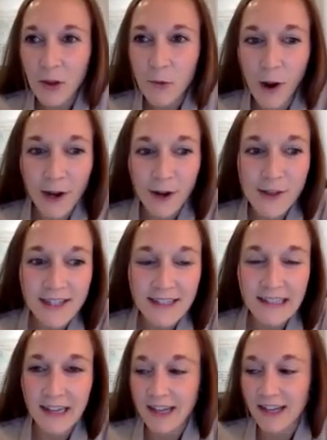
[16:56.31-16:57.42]
Why are
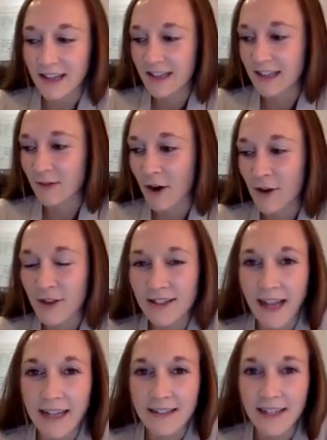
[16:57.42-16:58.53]
these
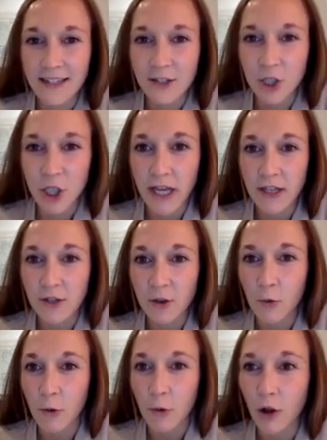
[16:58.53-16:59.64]
gas tanks chained to
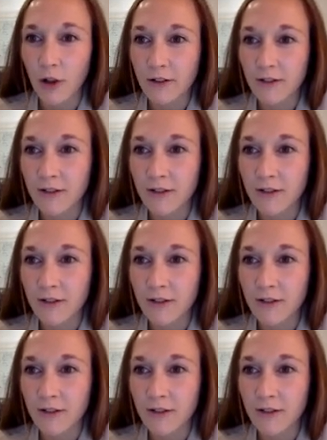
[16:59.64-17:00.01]
the wall?